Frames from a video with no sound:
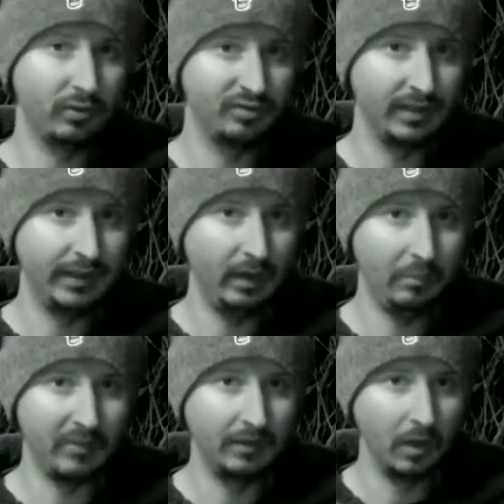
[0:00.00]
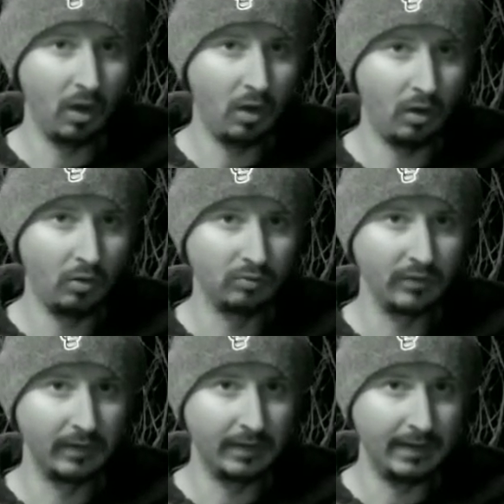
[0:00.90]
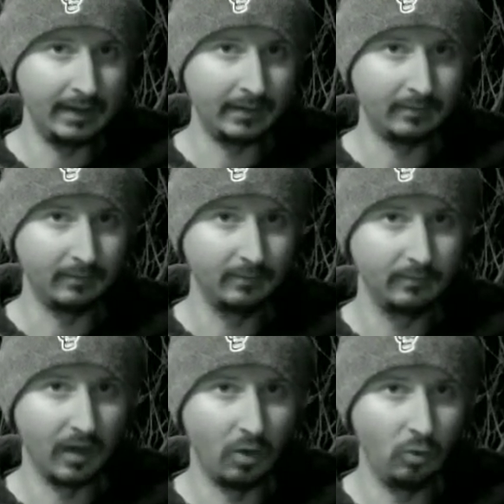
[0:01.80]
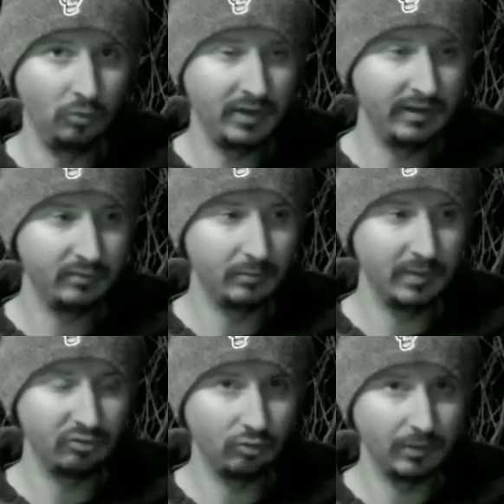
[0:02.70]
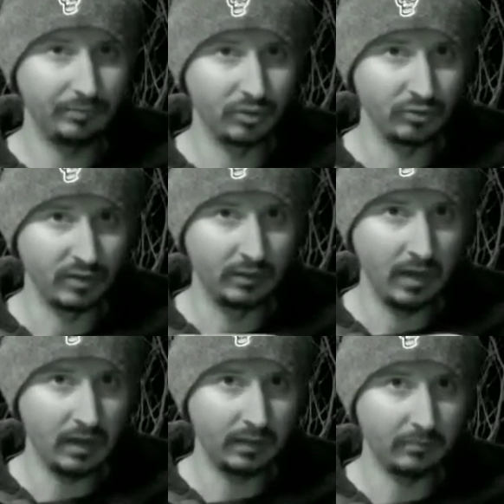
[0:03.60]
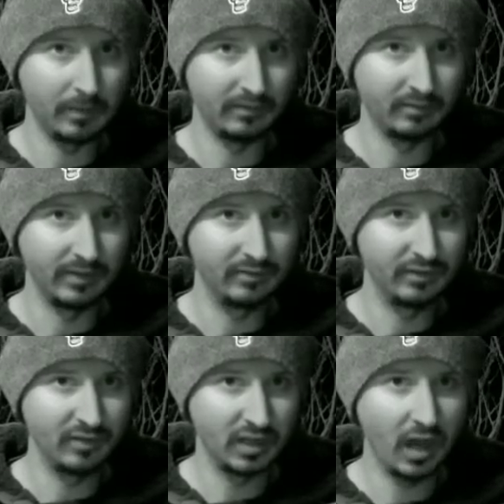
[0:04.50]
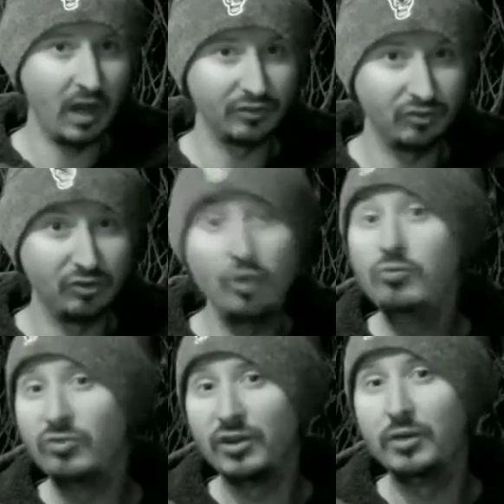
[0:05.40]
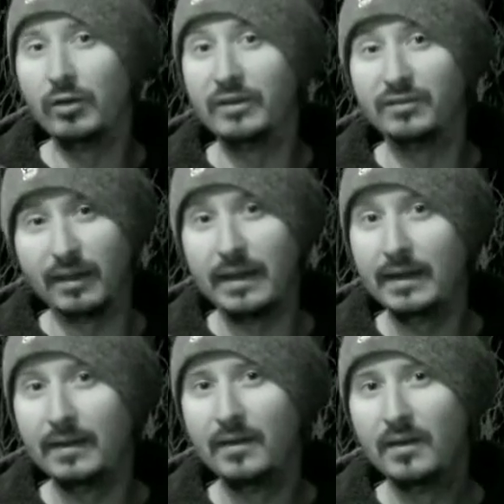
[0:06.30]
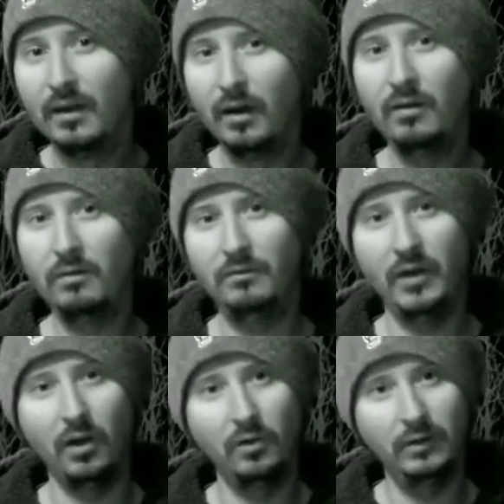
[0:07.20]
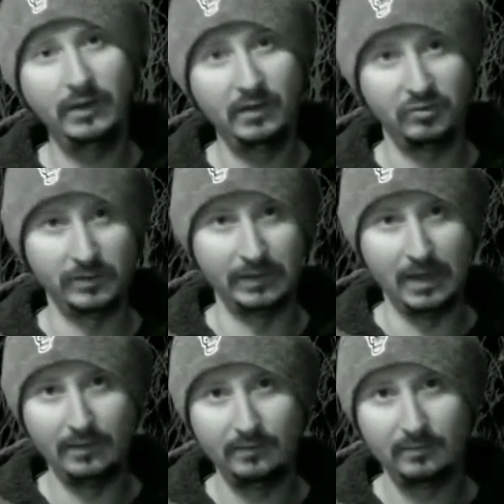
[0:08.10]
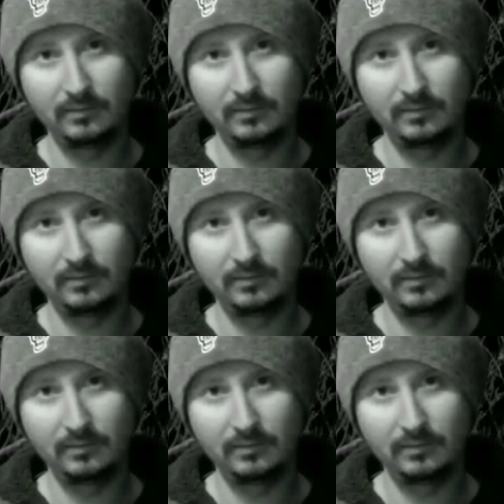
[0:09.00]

to set up the law over the land. The Old Testament scriptures, the documents. This is the constitution, you could say, of the early Israelites.